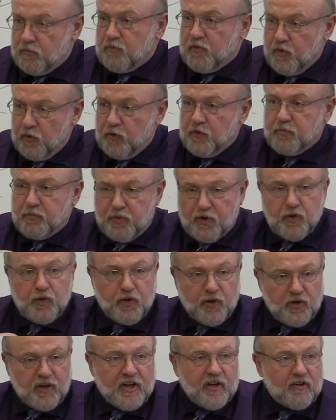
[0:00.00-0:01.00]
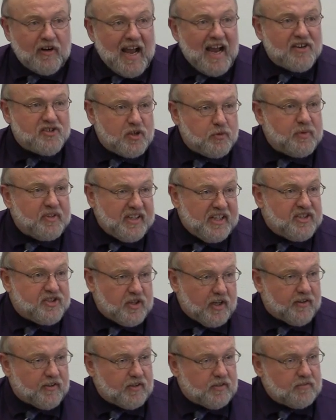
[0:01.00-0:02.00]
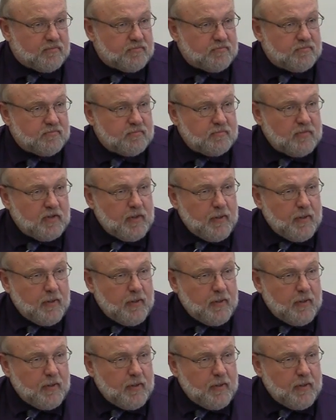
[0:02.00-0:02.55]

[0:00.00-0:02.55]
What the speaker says: through their interaction with each other.